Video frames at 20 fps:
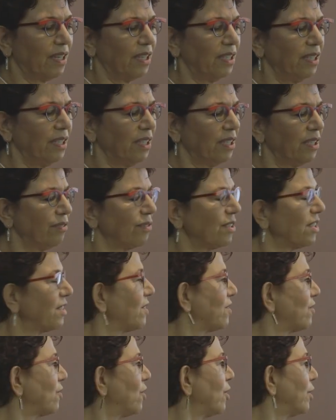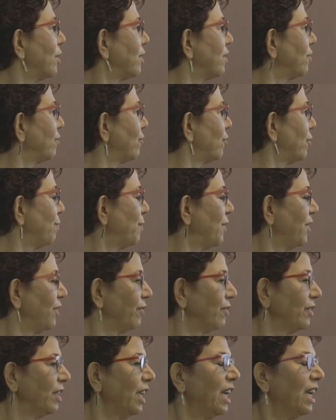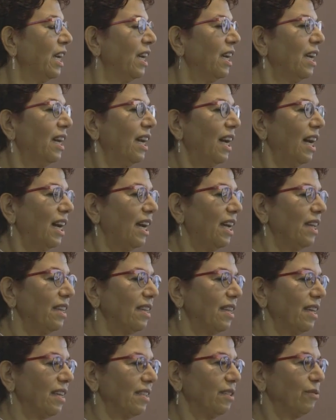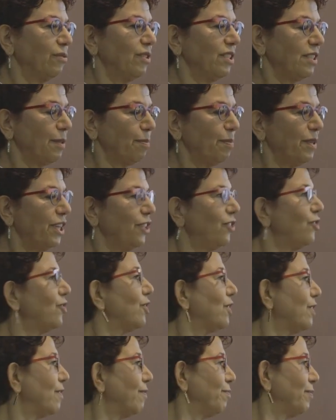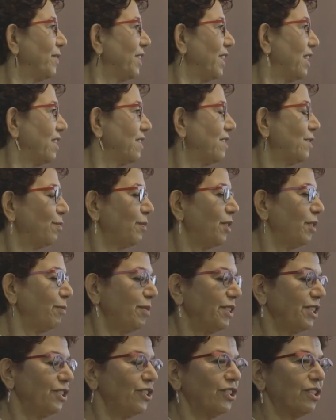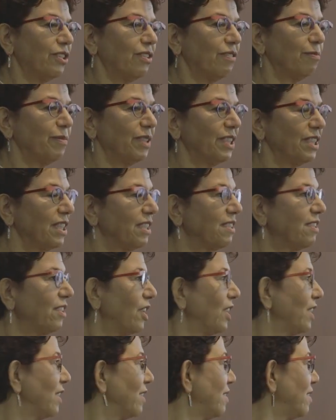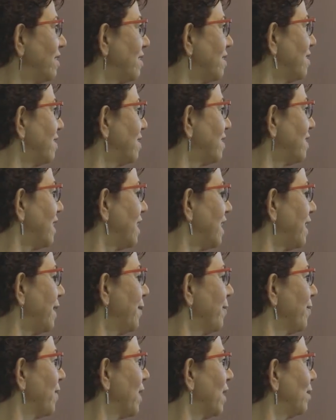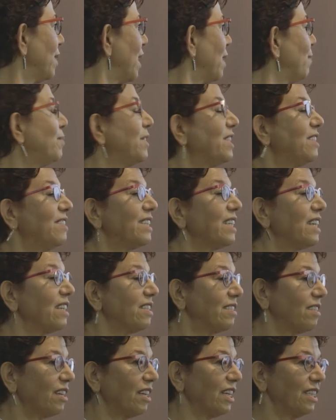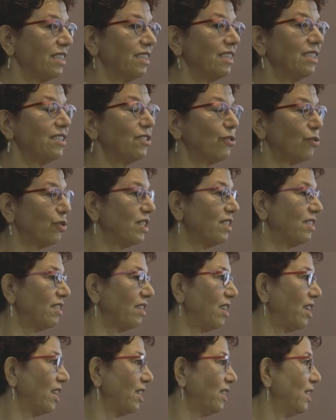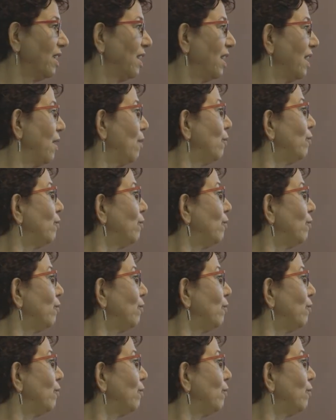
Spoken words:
I think it was Star Tribune, and there was a picture of me, a small picture of me, the scientist, MPCS scientist resigned,